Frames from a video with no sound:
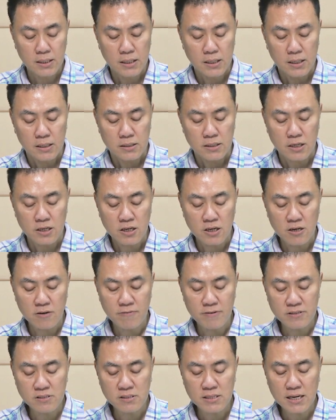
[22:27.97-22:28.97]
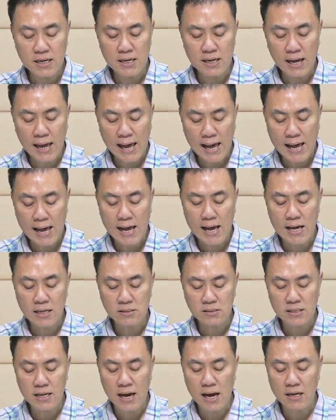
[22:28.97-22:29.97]
The university has
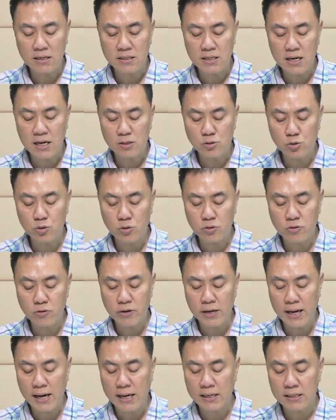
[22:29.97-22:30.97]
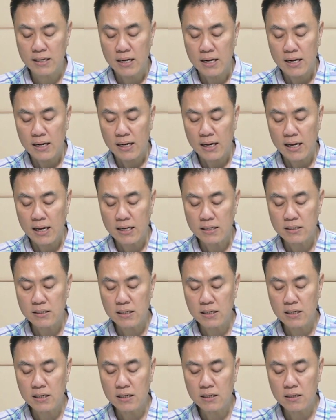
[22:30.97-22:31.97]
the idea to create
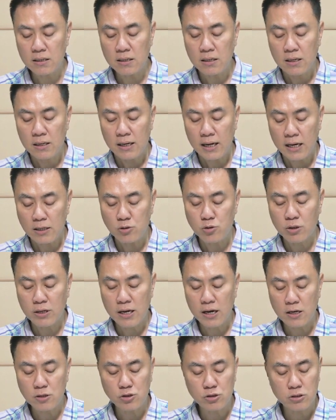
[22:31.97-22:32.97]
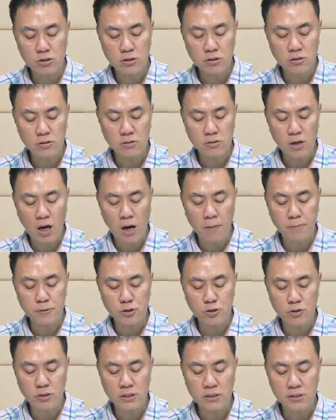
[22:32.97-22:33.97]
educational
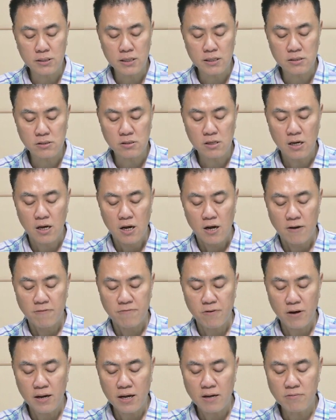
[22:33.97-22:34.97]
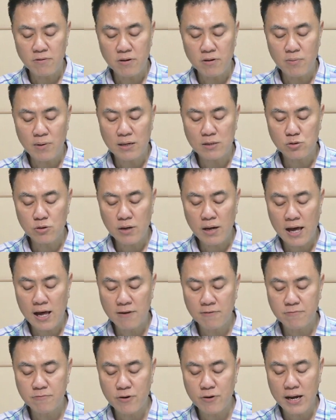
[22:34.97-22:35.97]
opportunities for everyone to
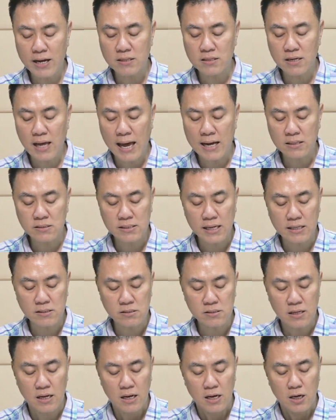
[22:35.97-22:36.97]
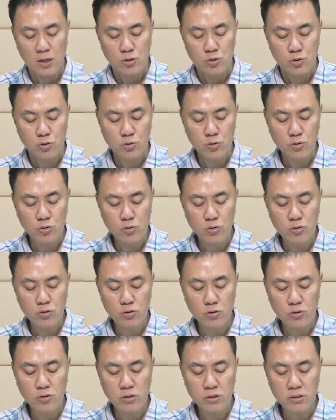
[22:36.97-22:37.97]
have greater access
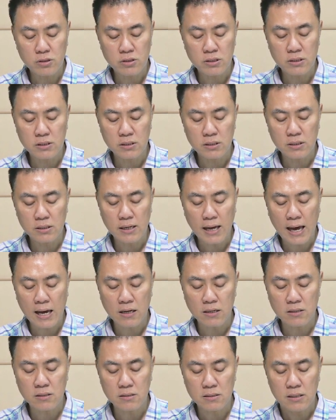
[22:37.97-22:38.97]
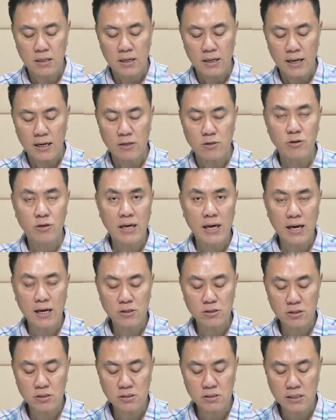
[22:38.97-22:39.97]
to the
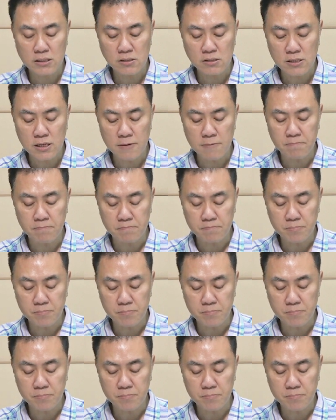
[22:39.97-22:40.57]
education system.